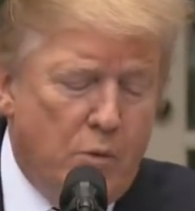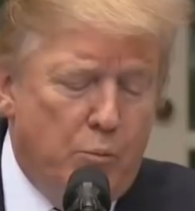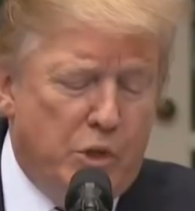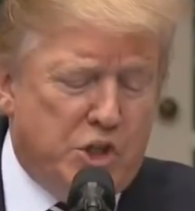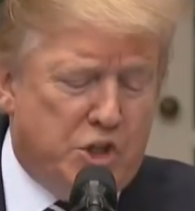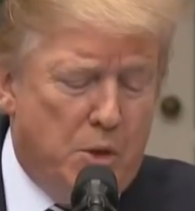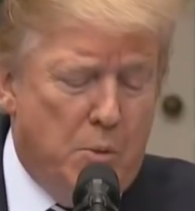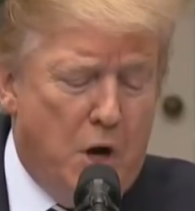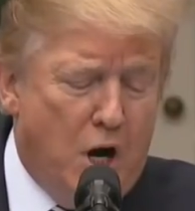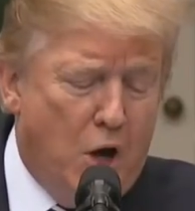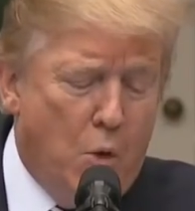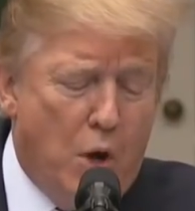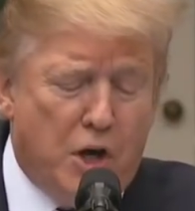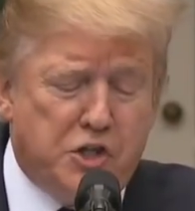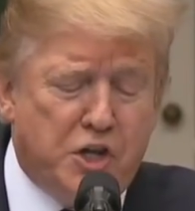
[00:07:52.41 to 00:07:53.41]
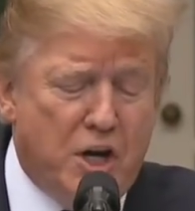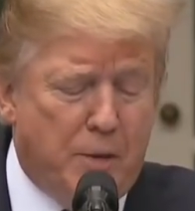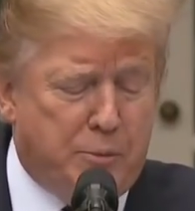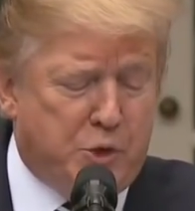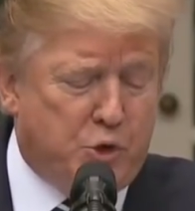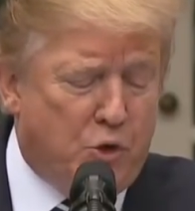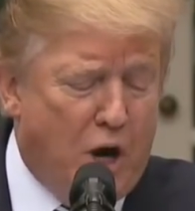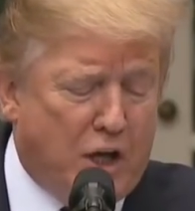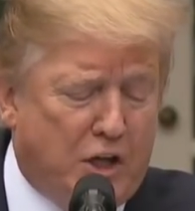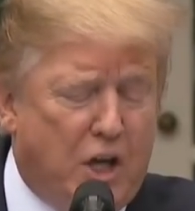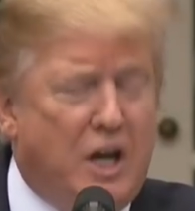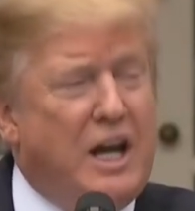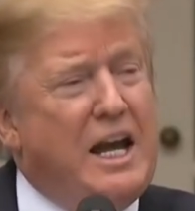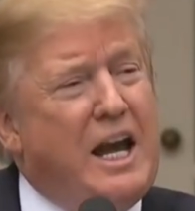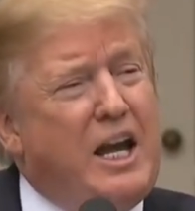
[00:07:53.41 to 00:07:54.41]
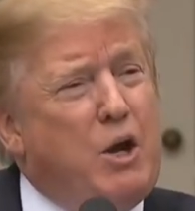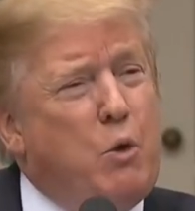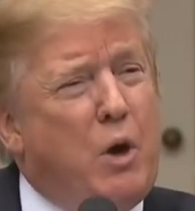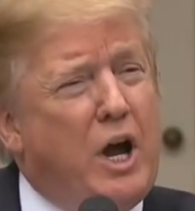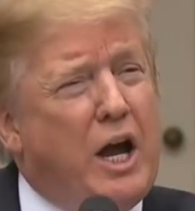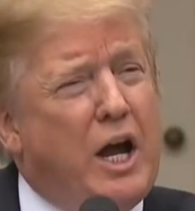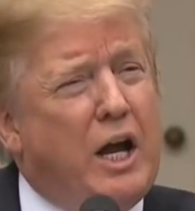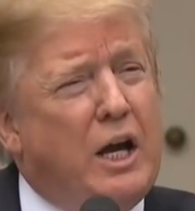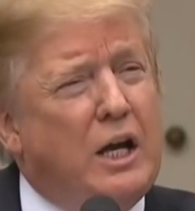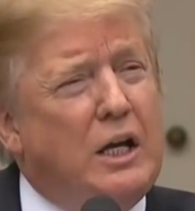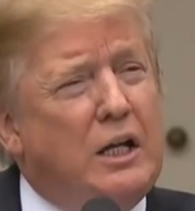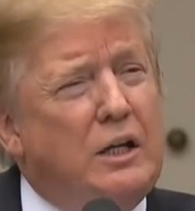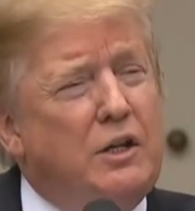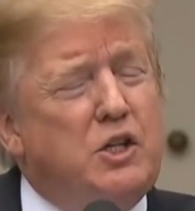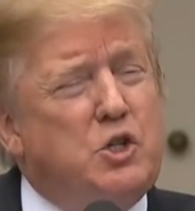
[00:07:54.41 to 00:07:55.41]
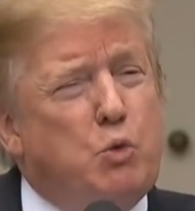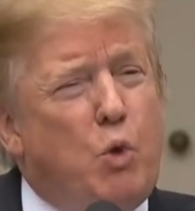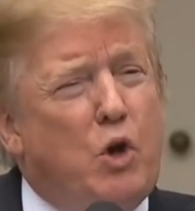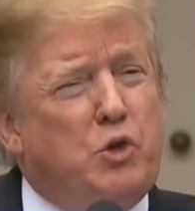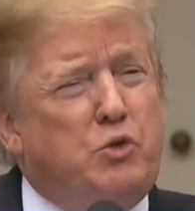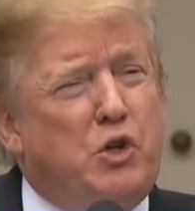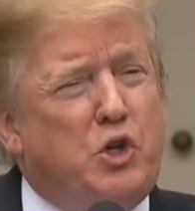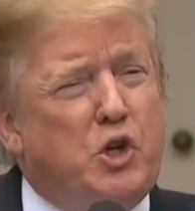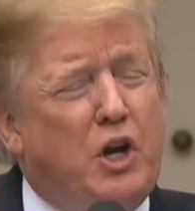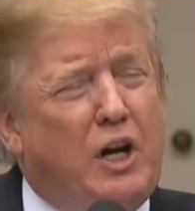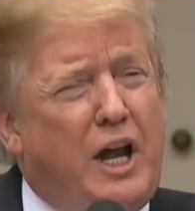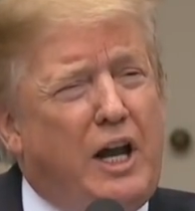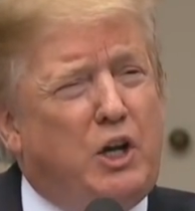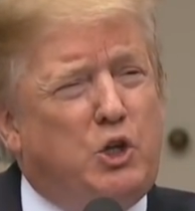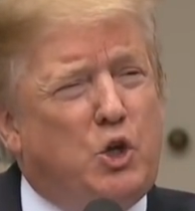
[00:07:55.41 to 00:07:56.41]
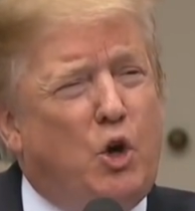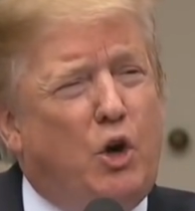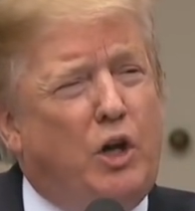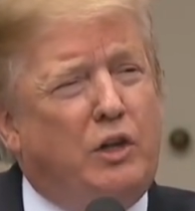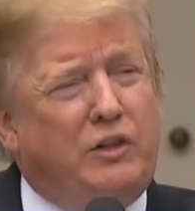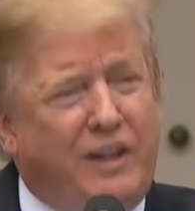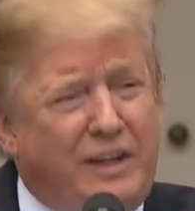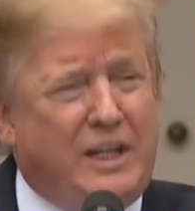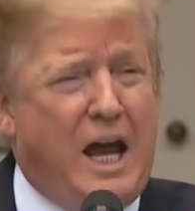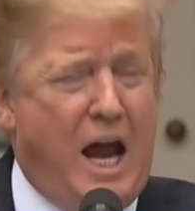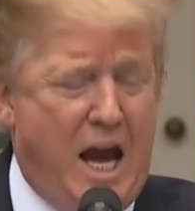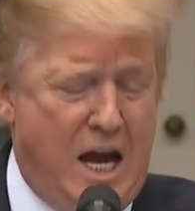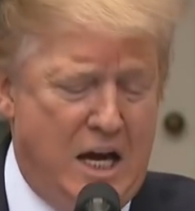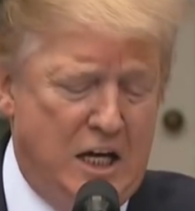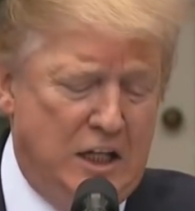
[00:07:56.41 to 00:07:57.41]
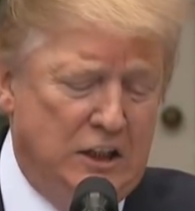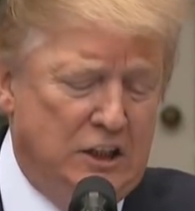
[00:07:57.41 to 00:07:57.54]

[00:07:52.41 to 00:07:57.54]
Mr. Mueller wasn't obstructed in any way. This is Wall Street Journal editorial today.